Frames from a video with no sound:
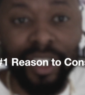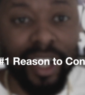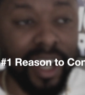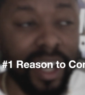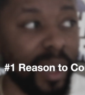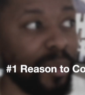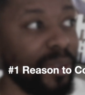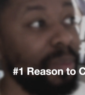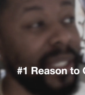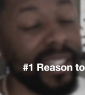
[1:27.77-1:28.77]

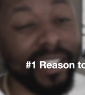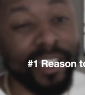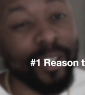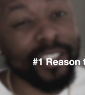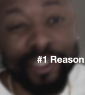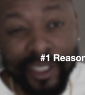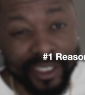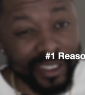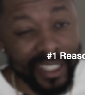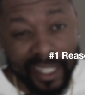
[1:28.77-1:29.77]
would be the
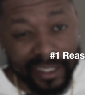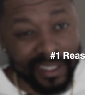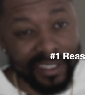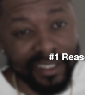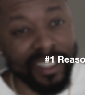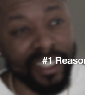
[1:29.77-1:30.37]
registration taxes.